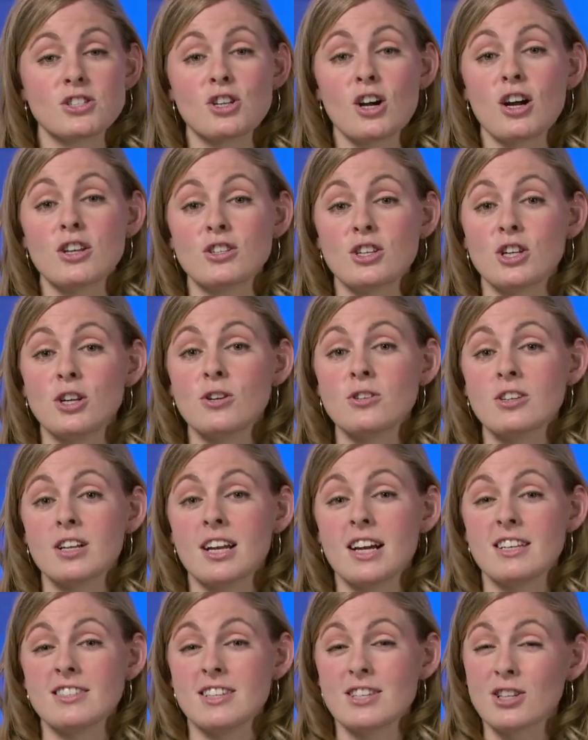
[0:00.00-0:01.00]
start to
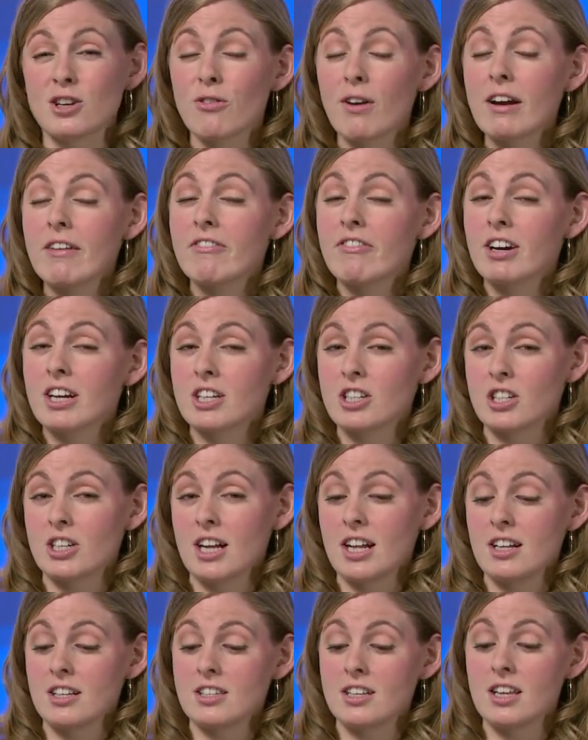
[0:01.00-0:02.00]
utilize this great
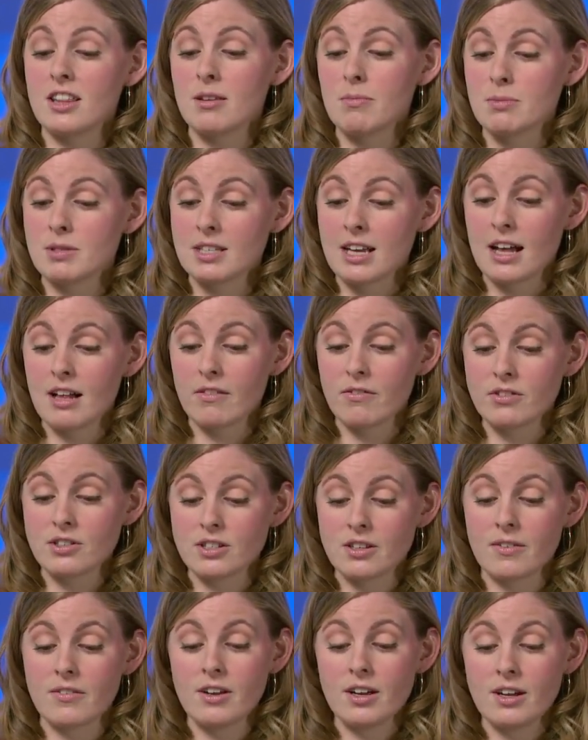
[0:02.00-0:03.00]
functionality
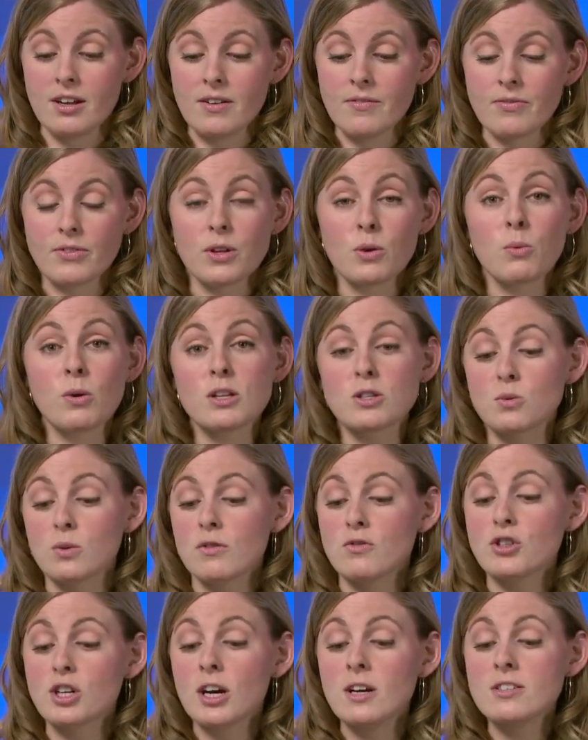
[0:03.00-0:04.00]
themselves. Once
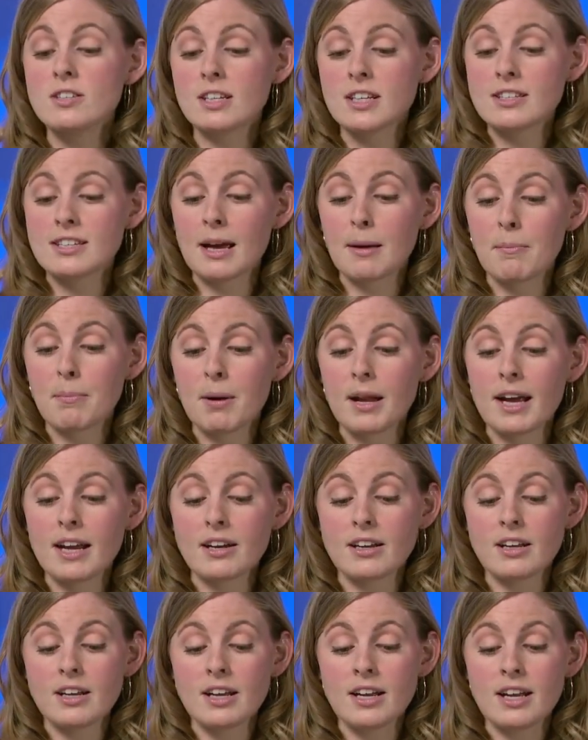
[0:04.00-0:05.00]
we've chosen a
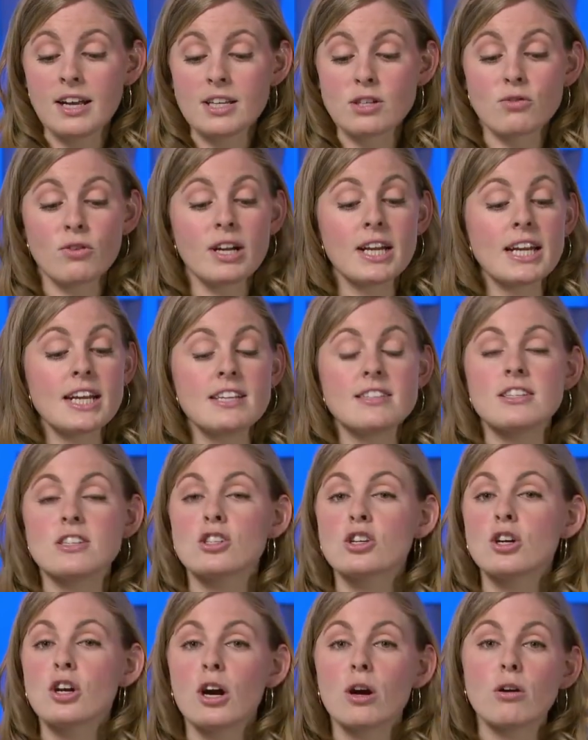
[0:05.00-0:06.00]
template, it's really easy
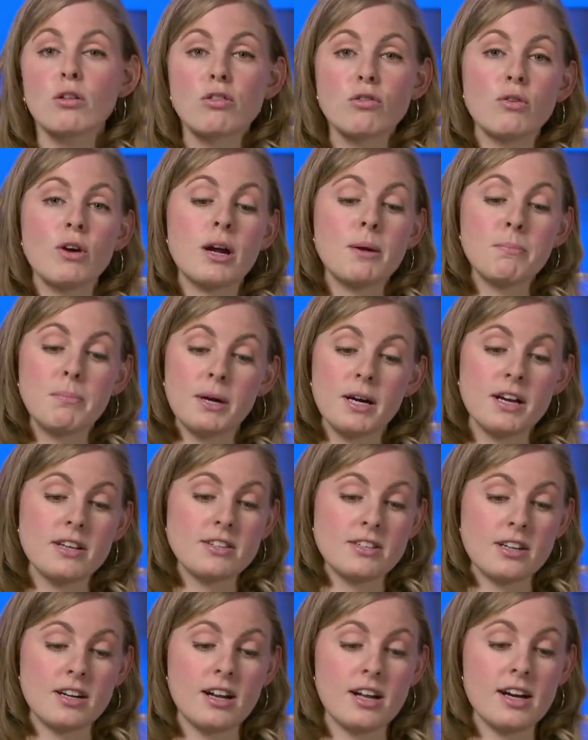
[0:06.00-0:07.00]
to go through and
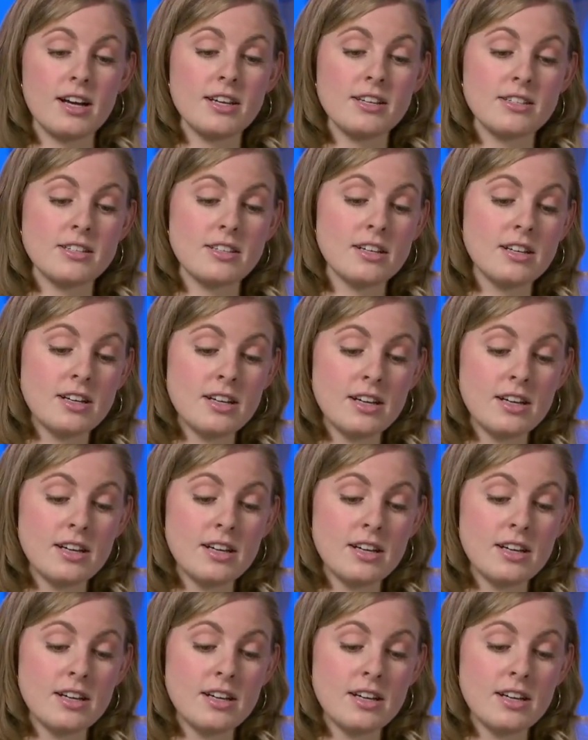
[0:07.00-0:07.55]
personalize.